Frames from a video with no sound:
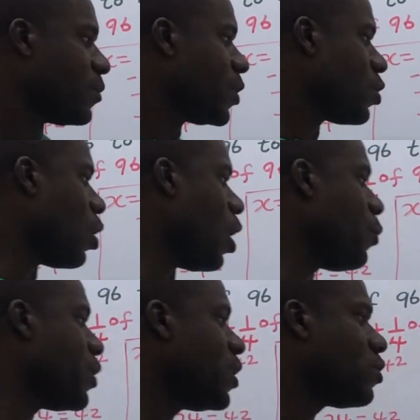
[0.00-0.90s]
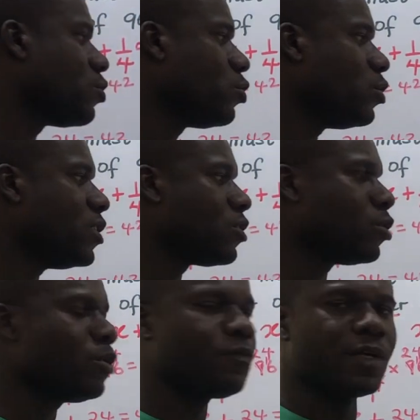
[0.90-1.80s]
So all we need to do is to
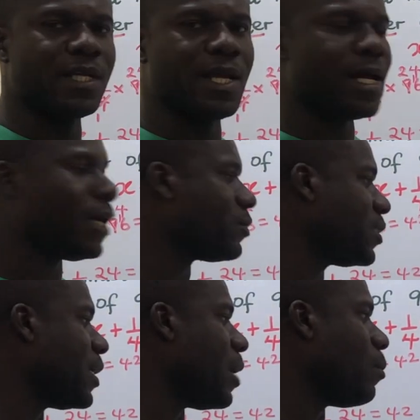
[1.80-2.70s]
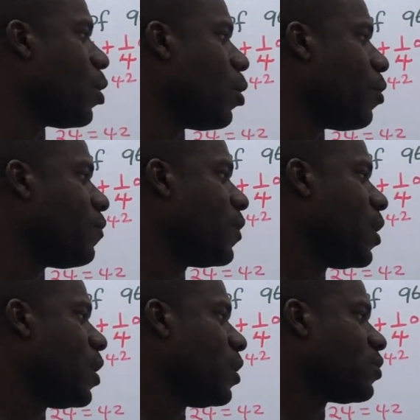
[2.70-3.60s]
look for the LCM of
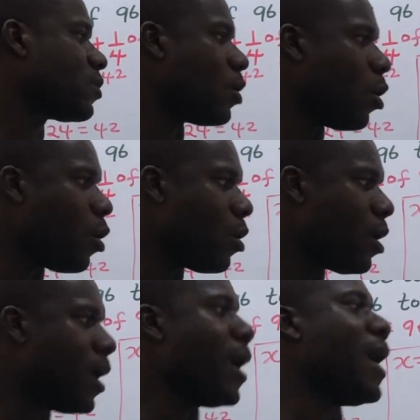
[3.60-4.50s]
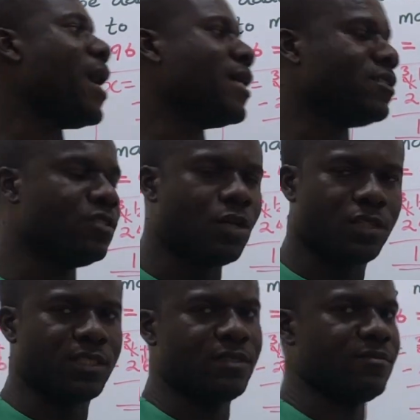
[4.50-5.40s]
score and
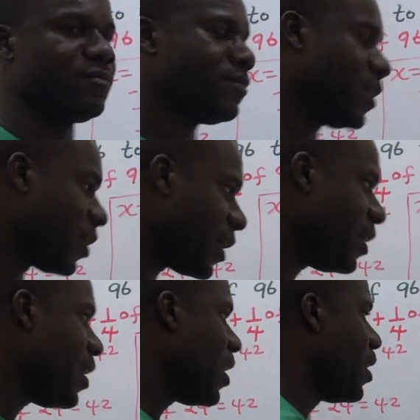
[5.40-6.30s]
dozen. Okay?